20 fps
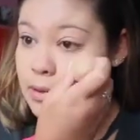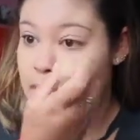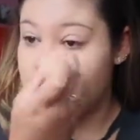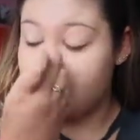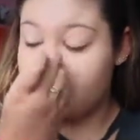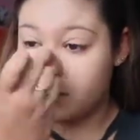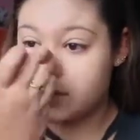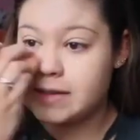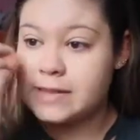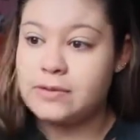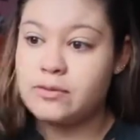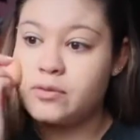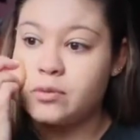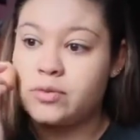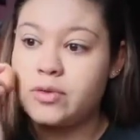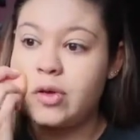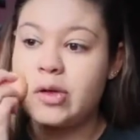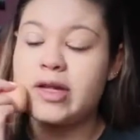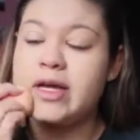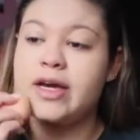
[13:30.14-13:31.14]
It looks
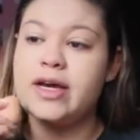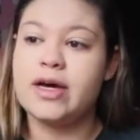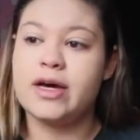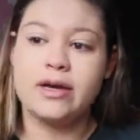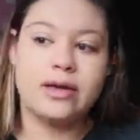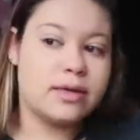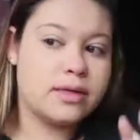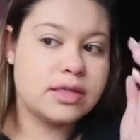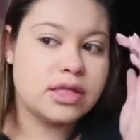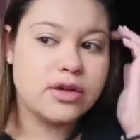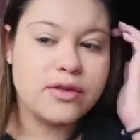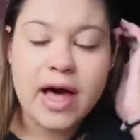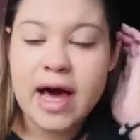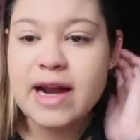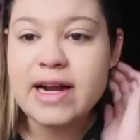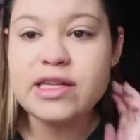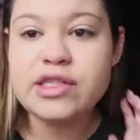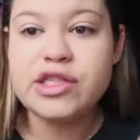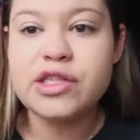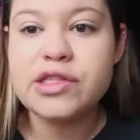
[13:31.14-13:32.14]
really good. So
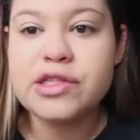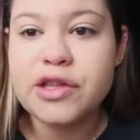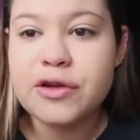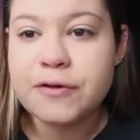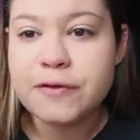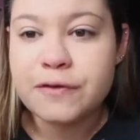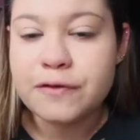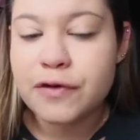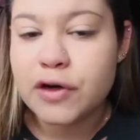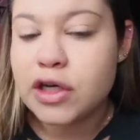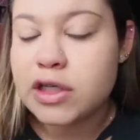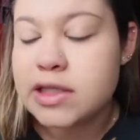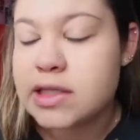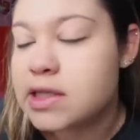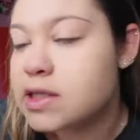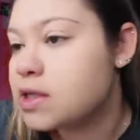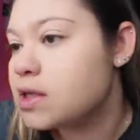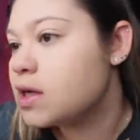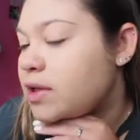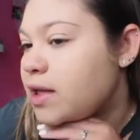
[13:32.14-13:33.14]
that is just the
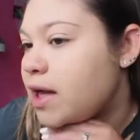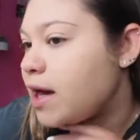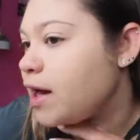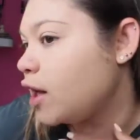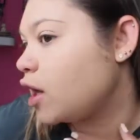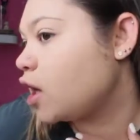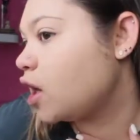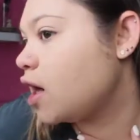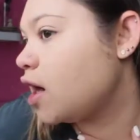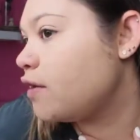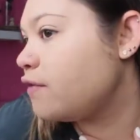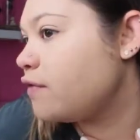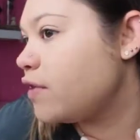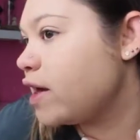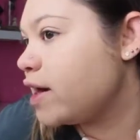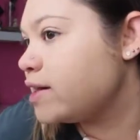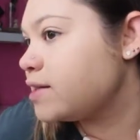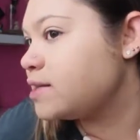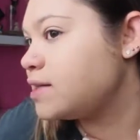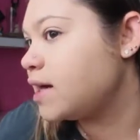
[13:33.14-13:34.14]
first layer of
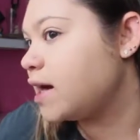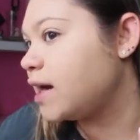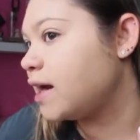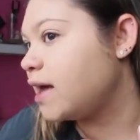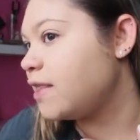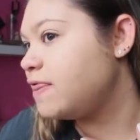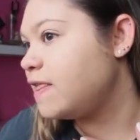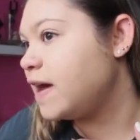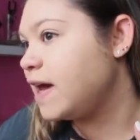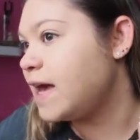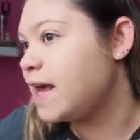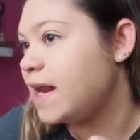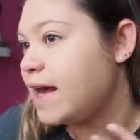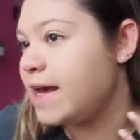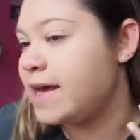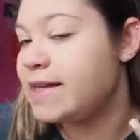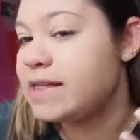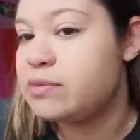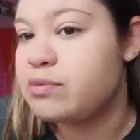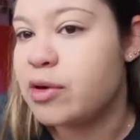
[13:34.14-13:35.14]
this, and I think it
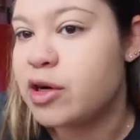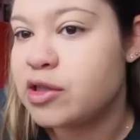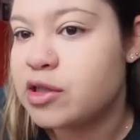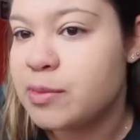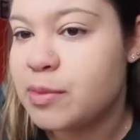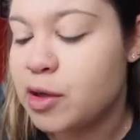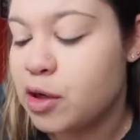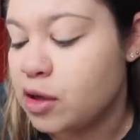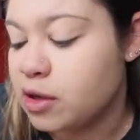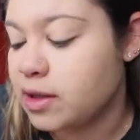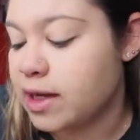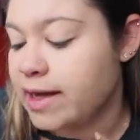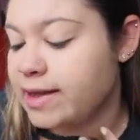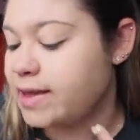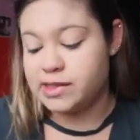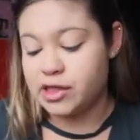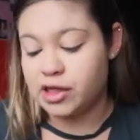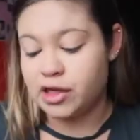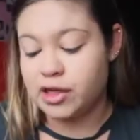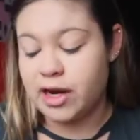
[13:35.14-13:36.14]
is buildable, like
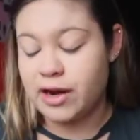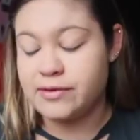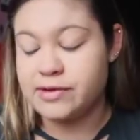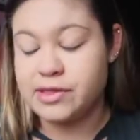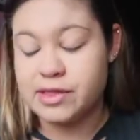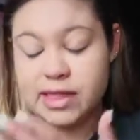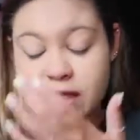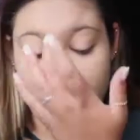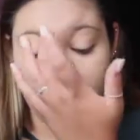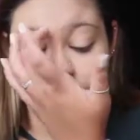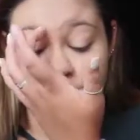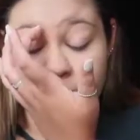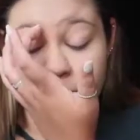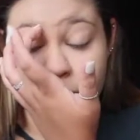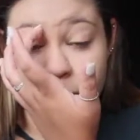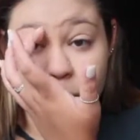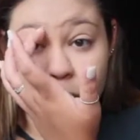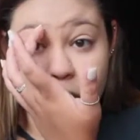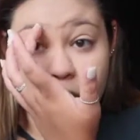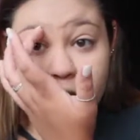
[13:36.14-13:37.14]
concealer that I was using
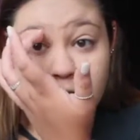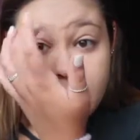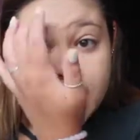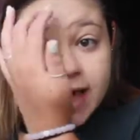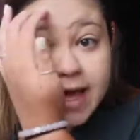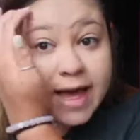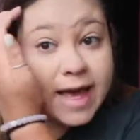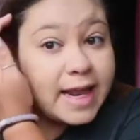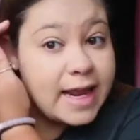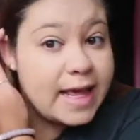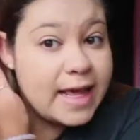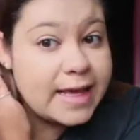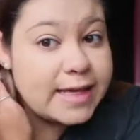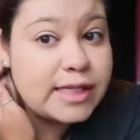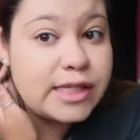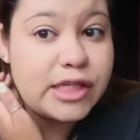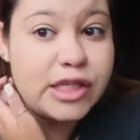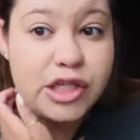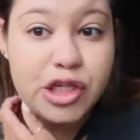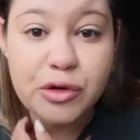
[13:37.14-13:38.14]
before. It
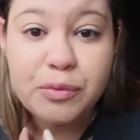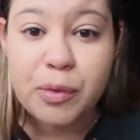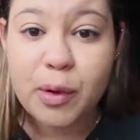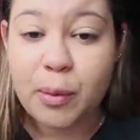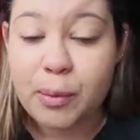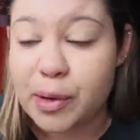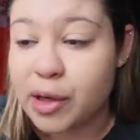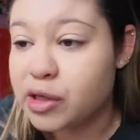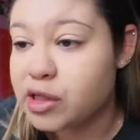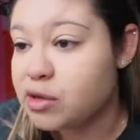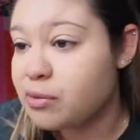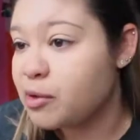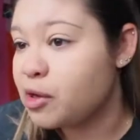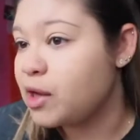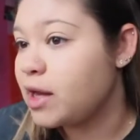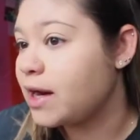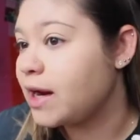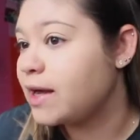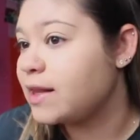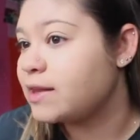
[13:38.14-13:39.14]
is super
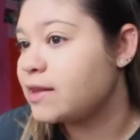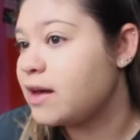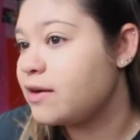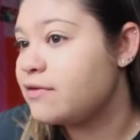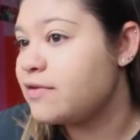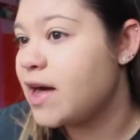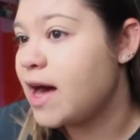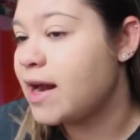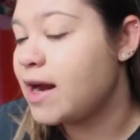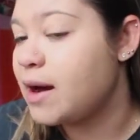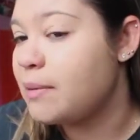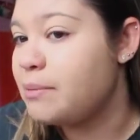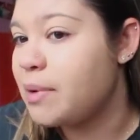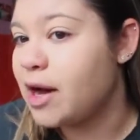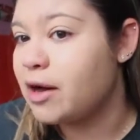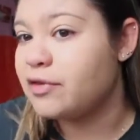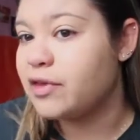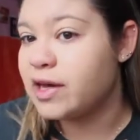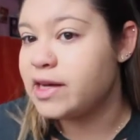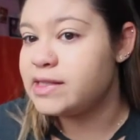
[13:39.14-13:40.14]
buildable, and I love that
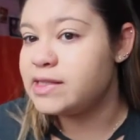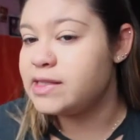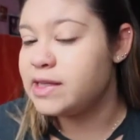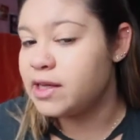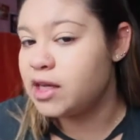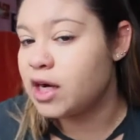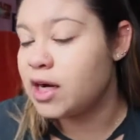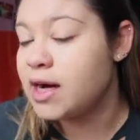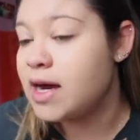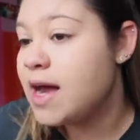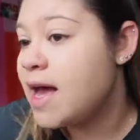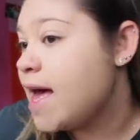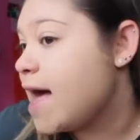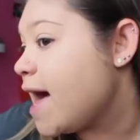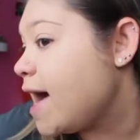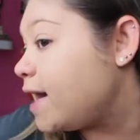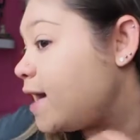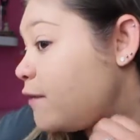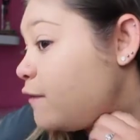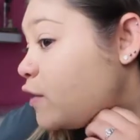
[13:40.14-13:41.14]
about the concealer,
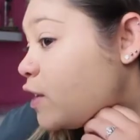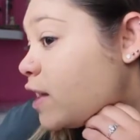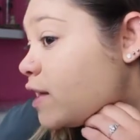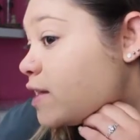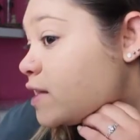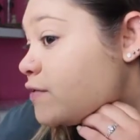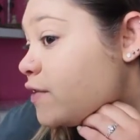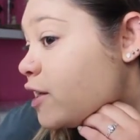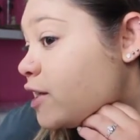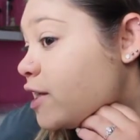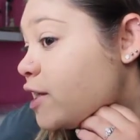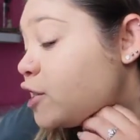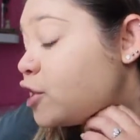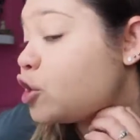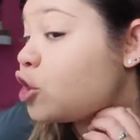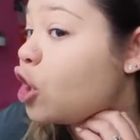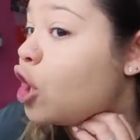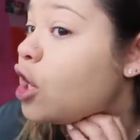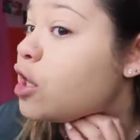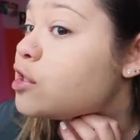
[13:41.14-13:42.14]
and I feel like this
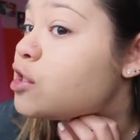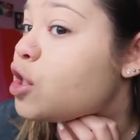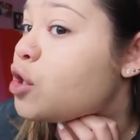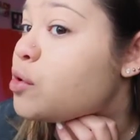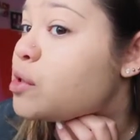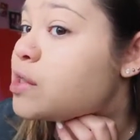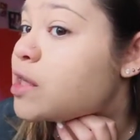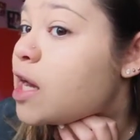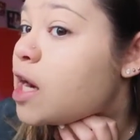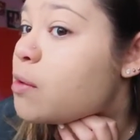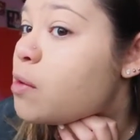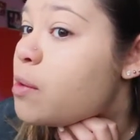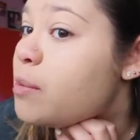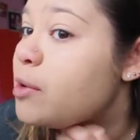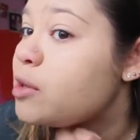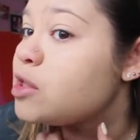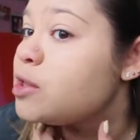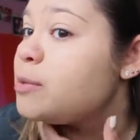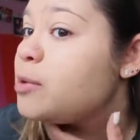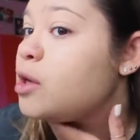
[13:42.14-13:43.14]
foundation also is gonna be
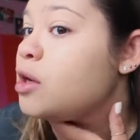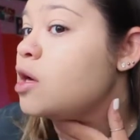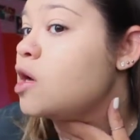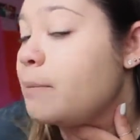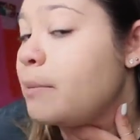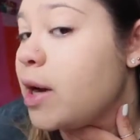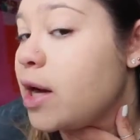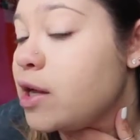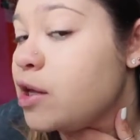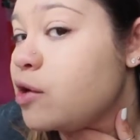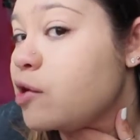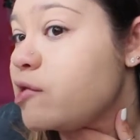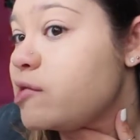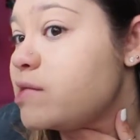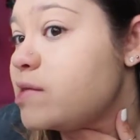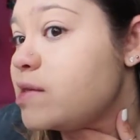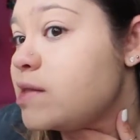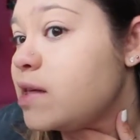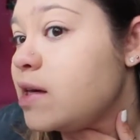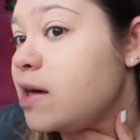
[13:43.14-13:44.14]
buildable, but you
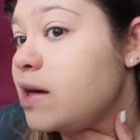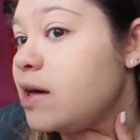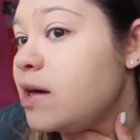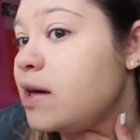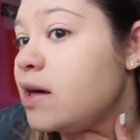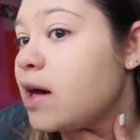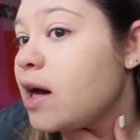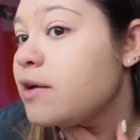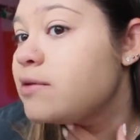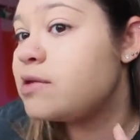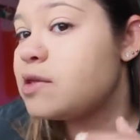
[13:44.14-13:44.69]
can see how